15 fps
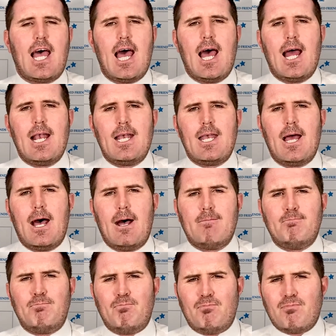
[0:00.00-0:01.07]
And
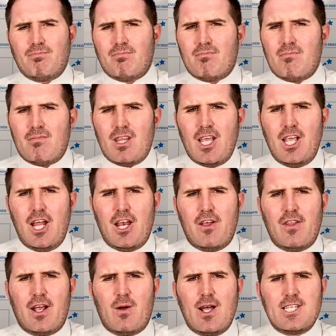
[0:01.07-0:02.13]

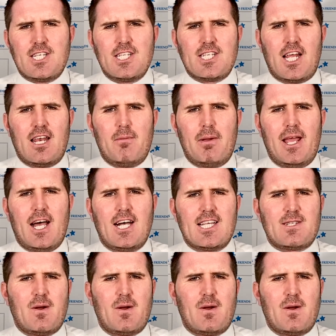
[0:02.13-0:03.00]
the question's going to be asked,